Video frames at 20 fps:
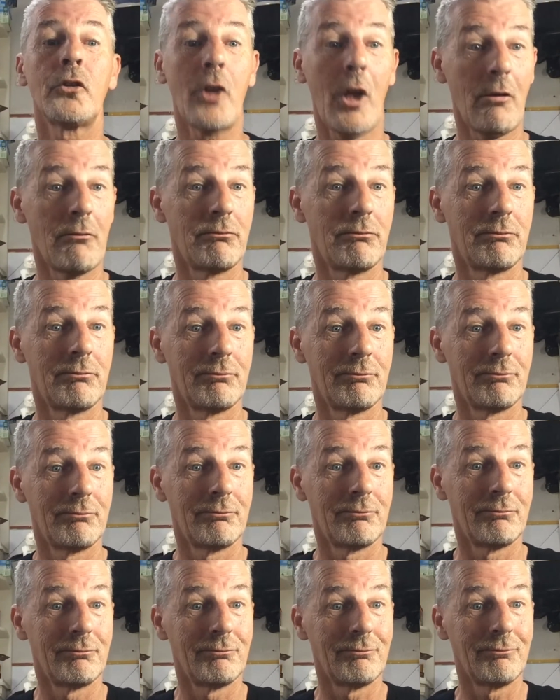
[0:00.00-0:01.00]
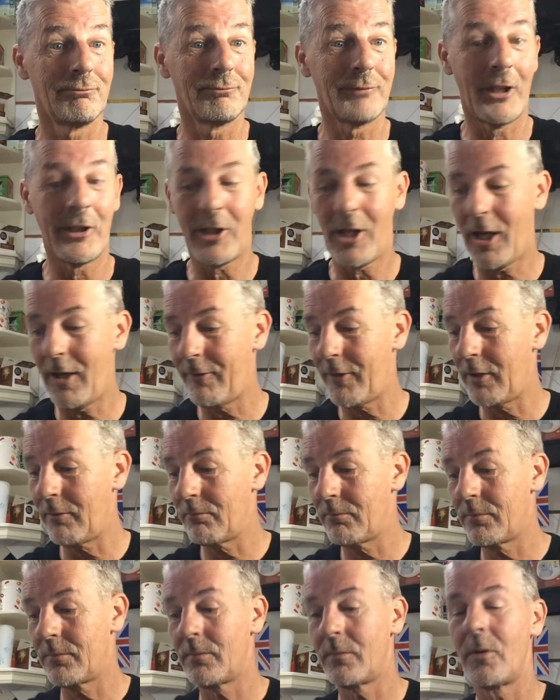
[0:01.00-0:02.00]
So there you have it.
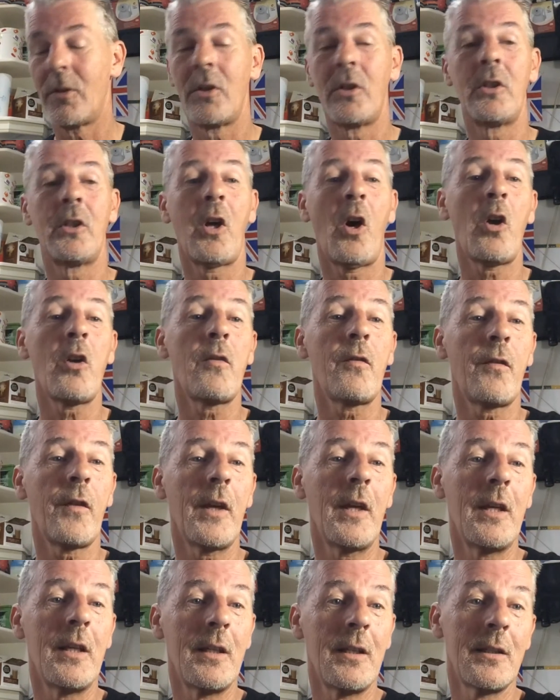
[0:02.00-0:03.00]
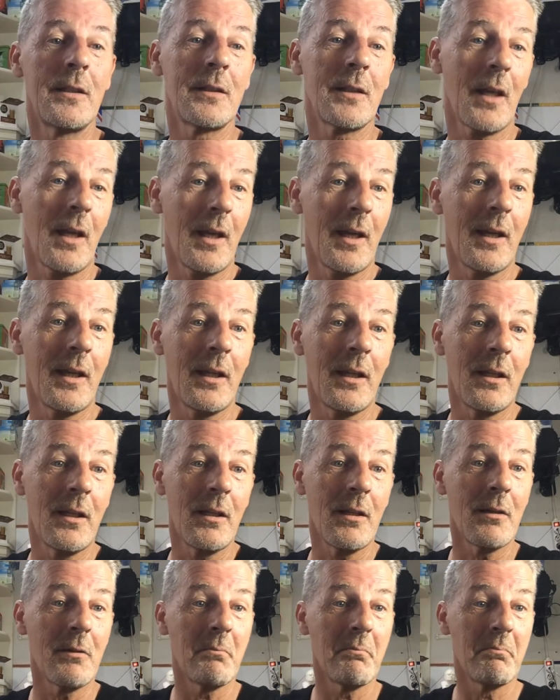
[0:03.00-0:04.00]
Life is
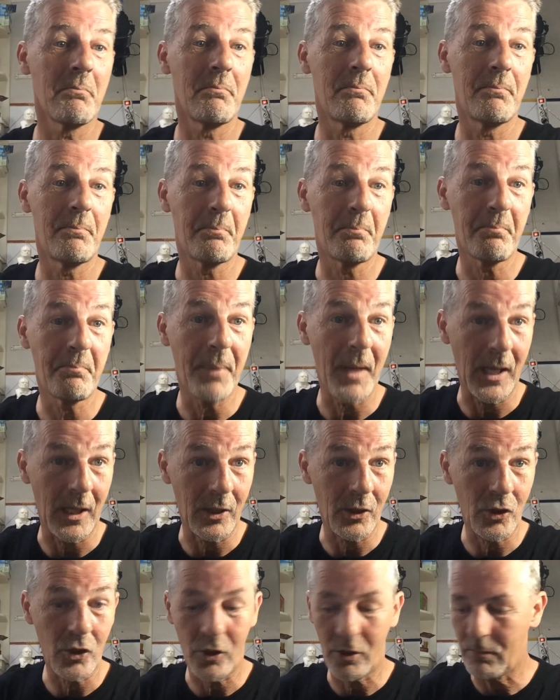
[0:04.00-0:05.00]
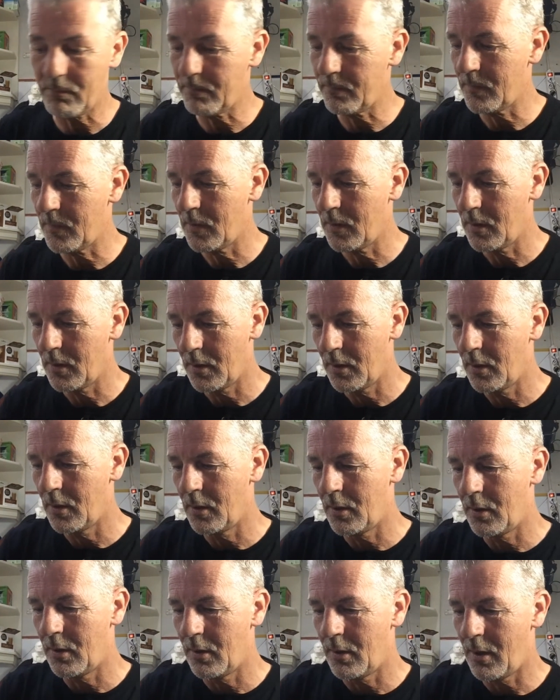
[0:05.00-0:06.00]
a bitch.
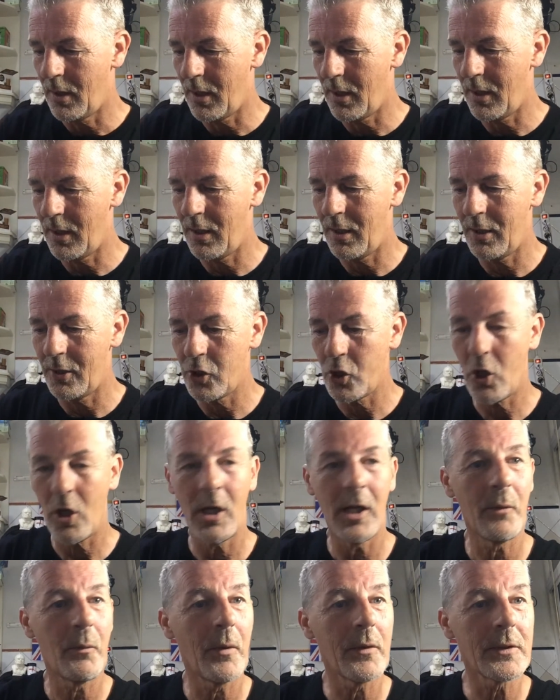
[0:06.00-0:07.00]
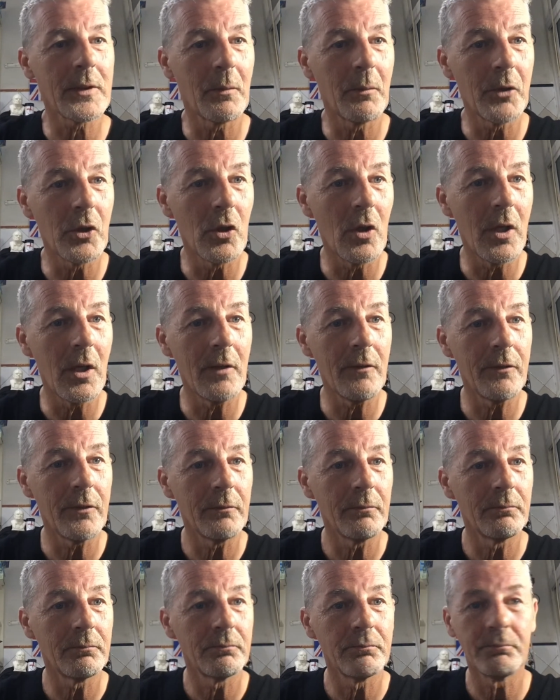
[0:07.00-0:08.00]
You can live with someone you love.
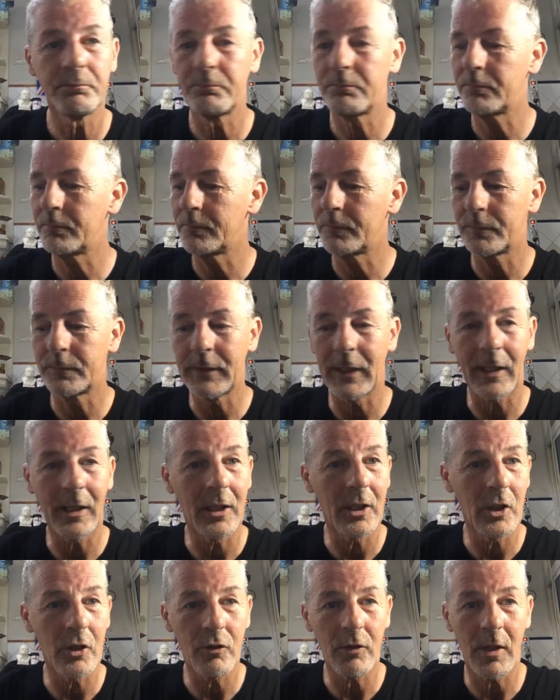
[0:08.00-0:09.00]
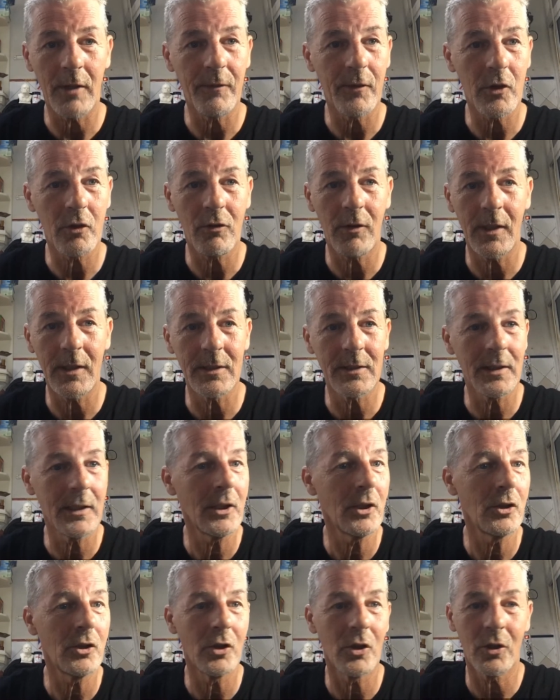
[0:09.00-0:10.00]
They're going to drive you
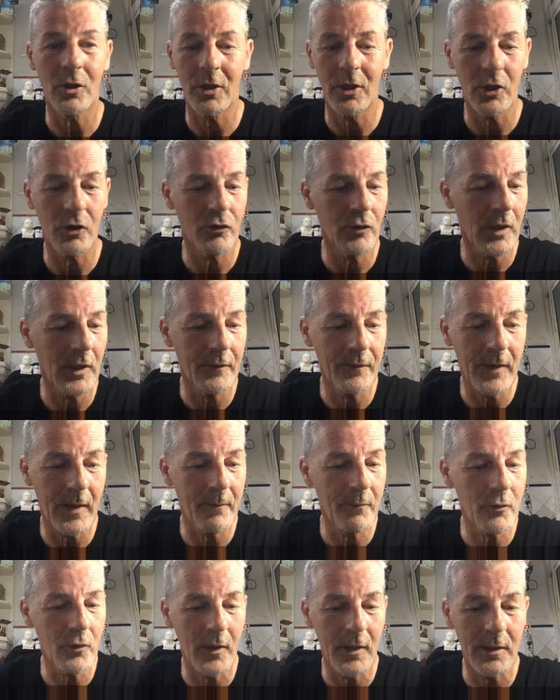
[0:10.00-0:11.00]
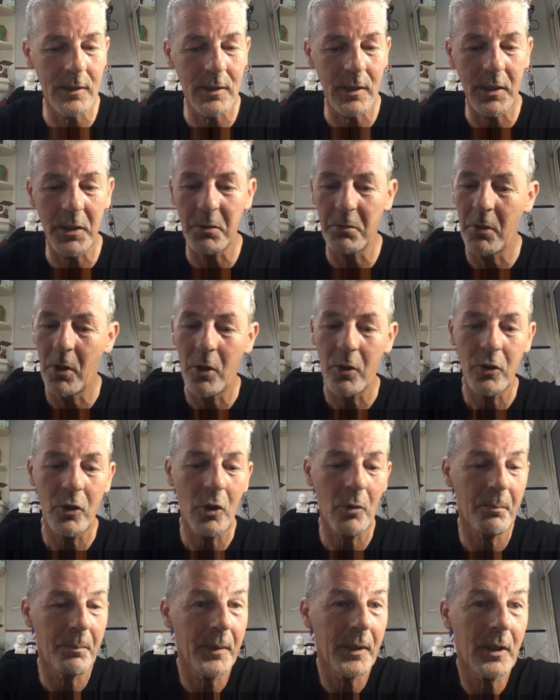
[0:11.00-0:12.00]
crazy. You're going to drive them crazy.
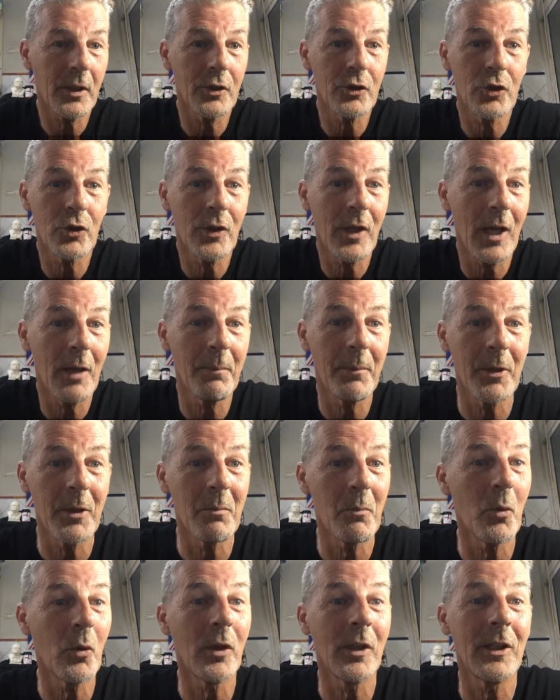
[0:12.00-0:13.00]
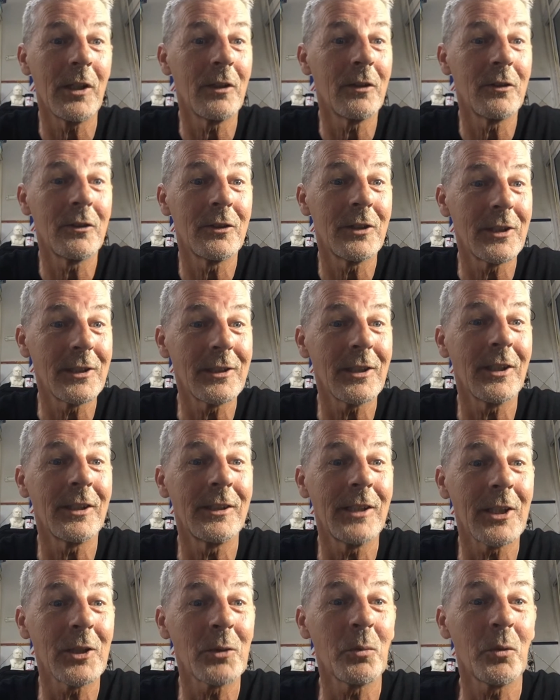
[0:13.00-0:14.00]
Not because you get up in the morning and
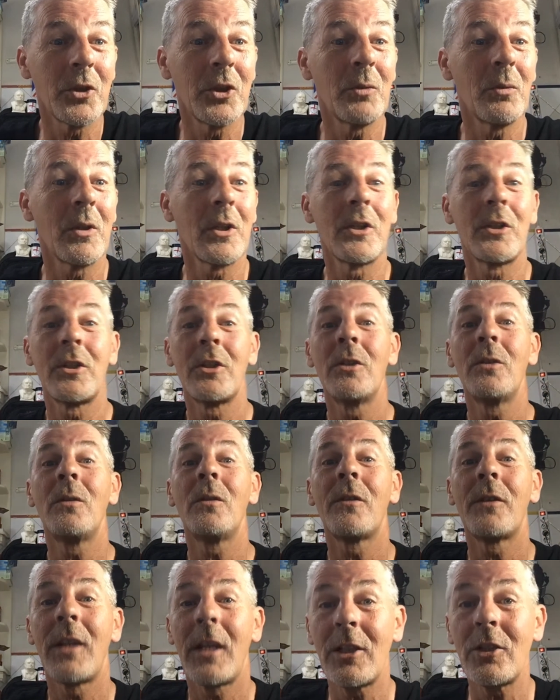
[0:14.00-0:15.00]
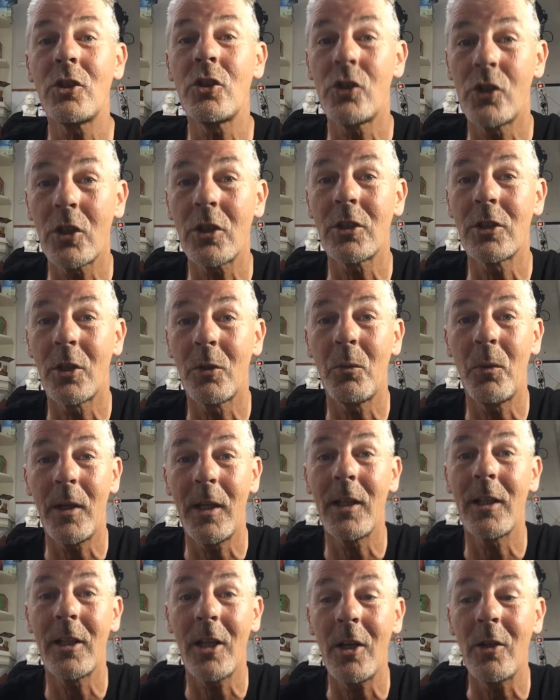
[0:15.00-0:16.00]
decide that's what you want to do. That's just the way
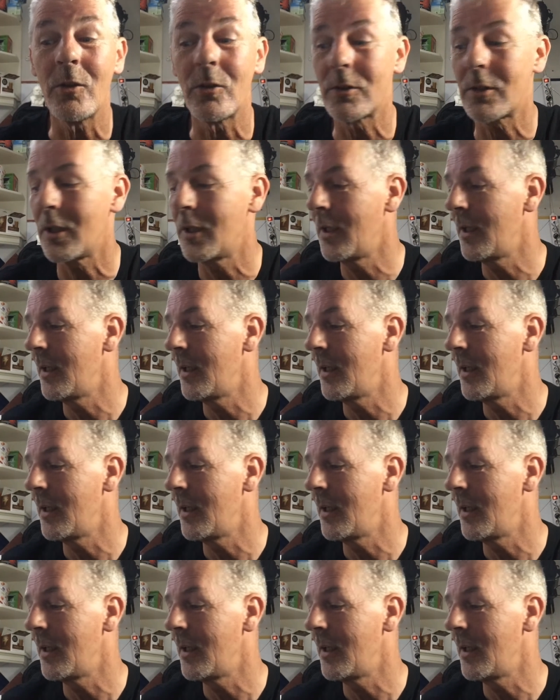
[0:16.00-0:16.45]
it goes.